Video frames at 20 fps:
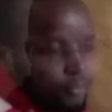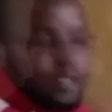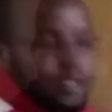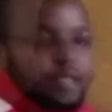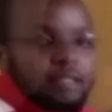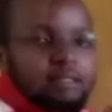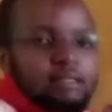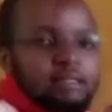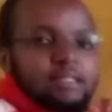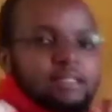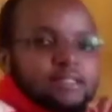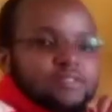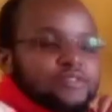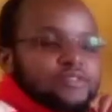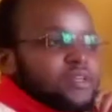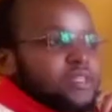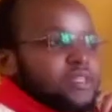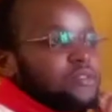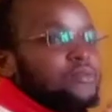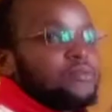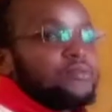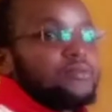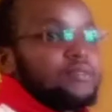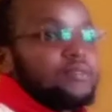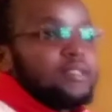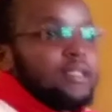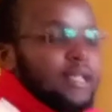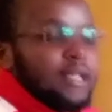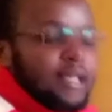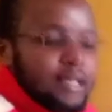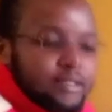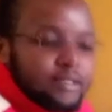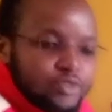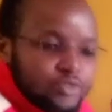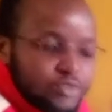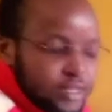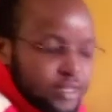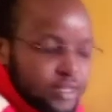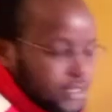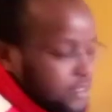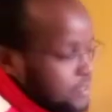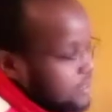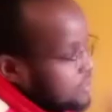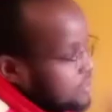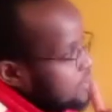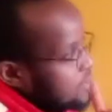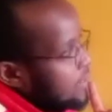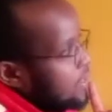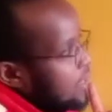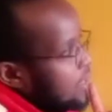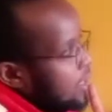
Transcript: Let us try to illustrate